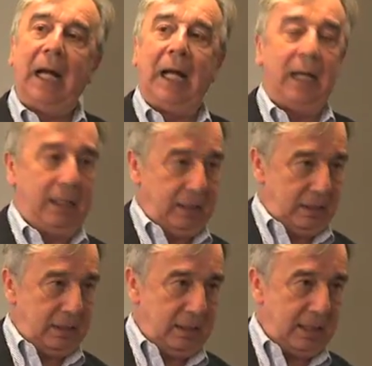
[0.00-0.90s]
uh,
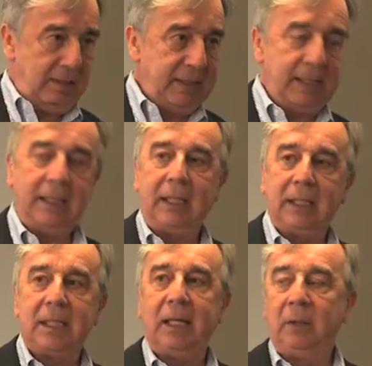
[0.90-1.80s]
it is, having said
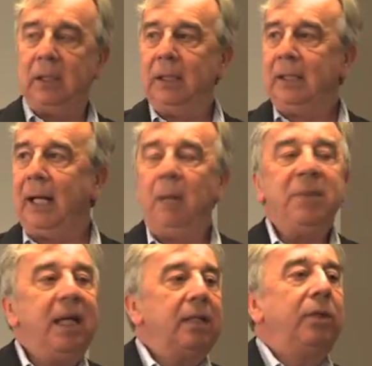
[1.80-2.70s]
that, second, I'm
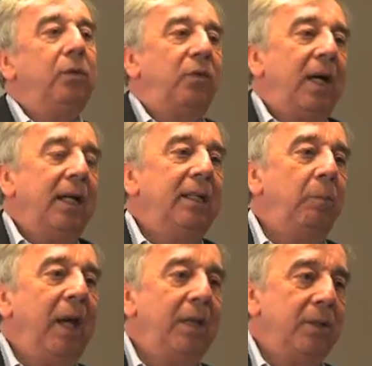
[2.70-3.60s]
yet to find the
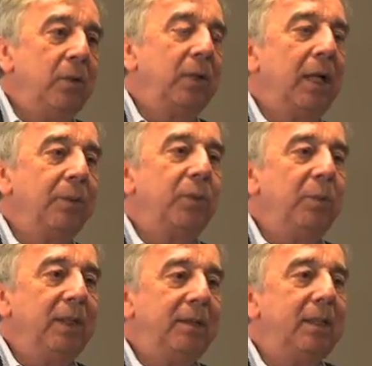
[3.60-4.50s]
patient who comes to
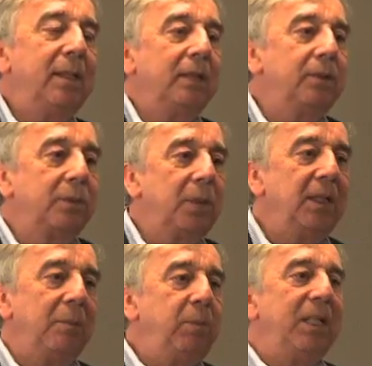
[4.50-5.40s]
me and says, Doctor
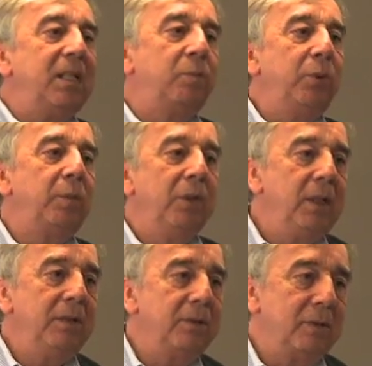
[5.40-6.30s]
Rolla, please put me on
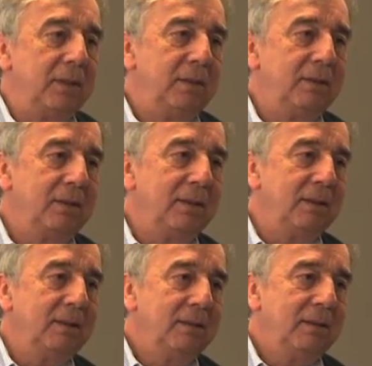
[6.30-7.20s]
insulin, okay?
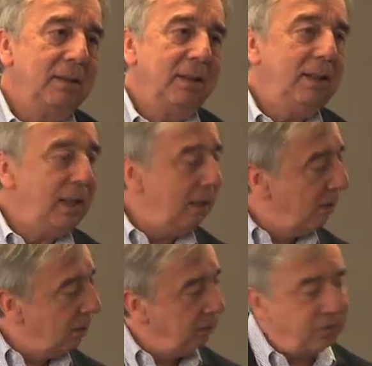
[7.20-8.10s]
They
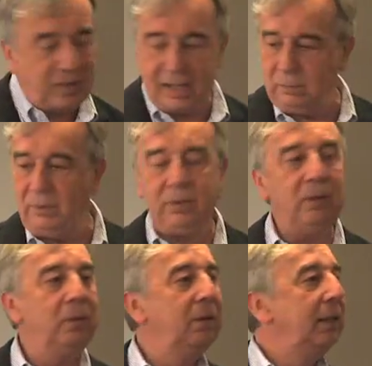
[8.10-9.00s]
all fight with
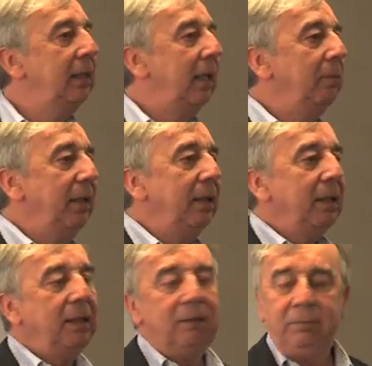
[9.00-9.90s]
you. I mean,
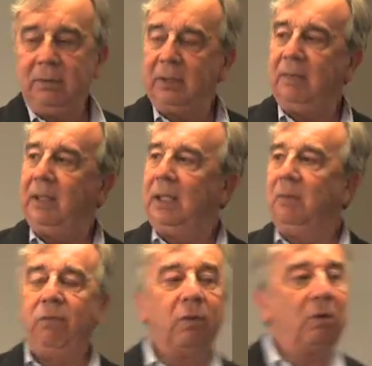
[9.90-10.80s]
you, you're giving
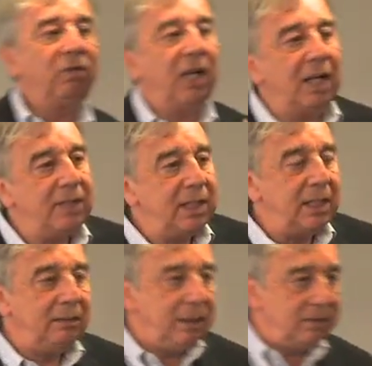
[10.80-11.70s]
them four, five,
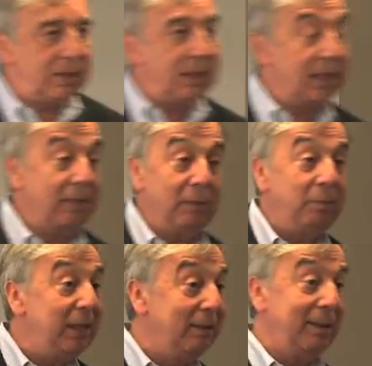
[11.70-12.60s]
say, you know, six, seven
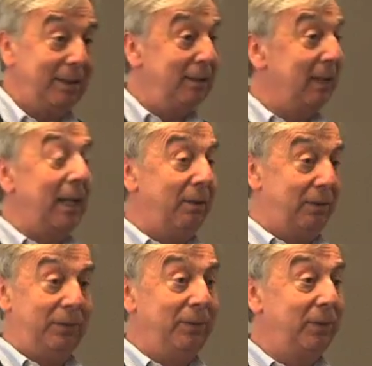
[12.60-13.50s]
pills. They're still out
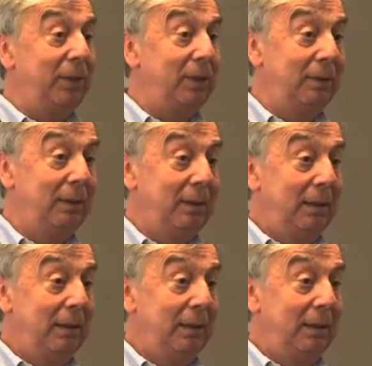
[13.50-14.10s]
of control.